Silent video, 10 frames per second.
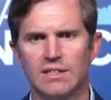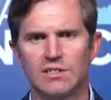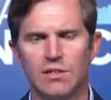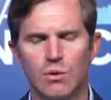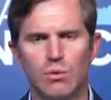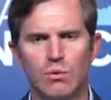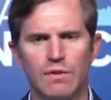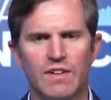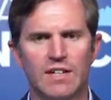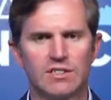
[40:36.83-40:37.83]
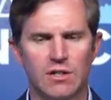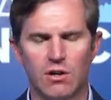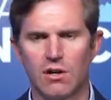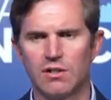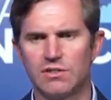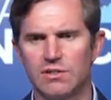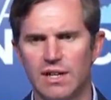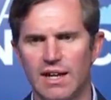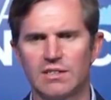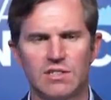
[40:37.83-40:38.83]
And so we've got
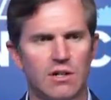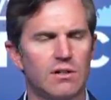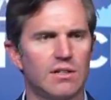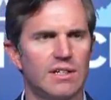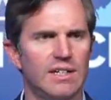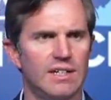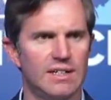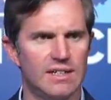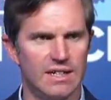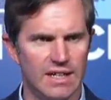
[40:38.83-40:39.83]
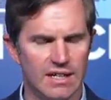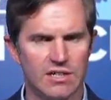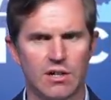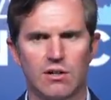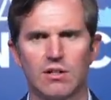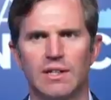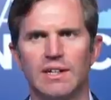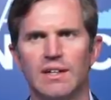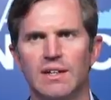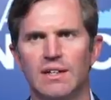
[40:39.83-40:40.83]
scars externally and
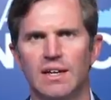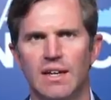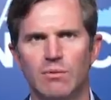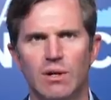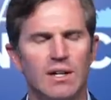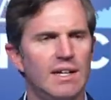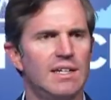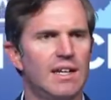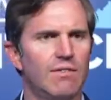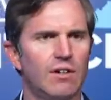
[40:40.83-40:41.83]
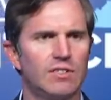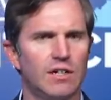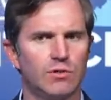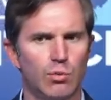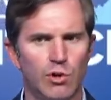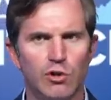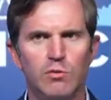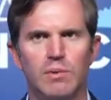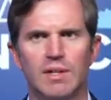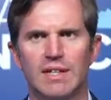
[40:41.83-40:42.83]
internally, and we're going to need to give ourselves
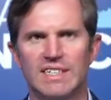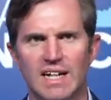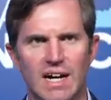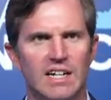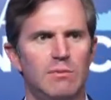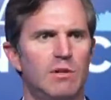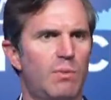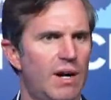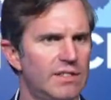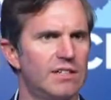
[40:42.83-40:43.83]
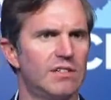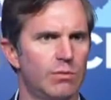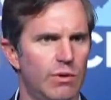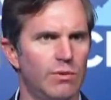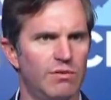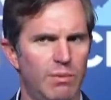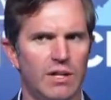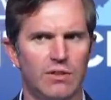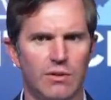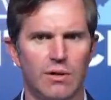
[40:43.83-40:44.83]
room and time to process what we've
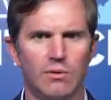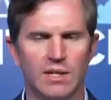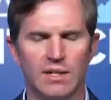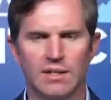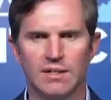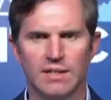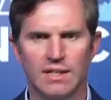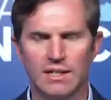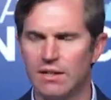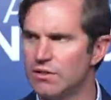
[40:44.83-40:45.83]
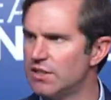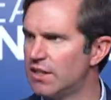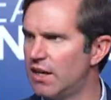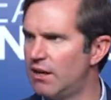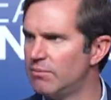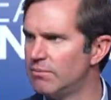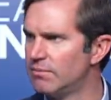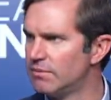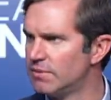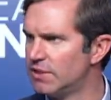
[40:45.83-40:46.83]
been through in the years to come.
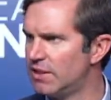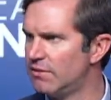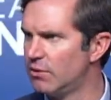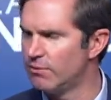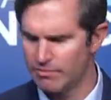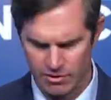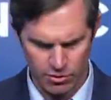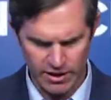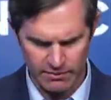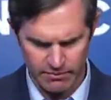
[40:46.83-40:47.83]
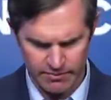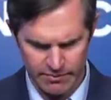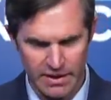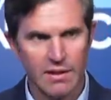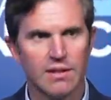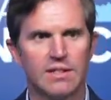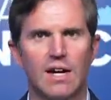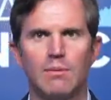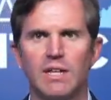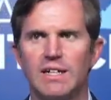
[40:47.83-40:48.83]
Steve, you okay?
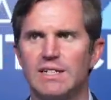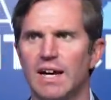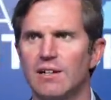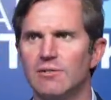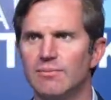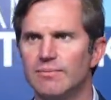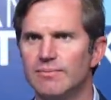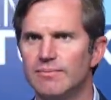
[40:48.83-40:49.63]
Tom Latek.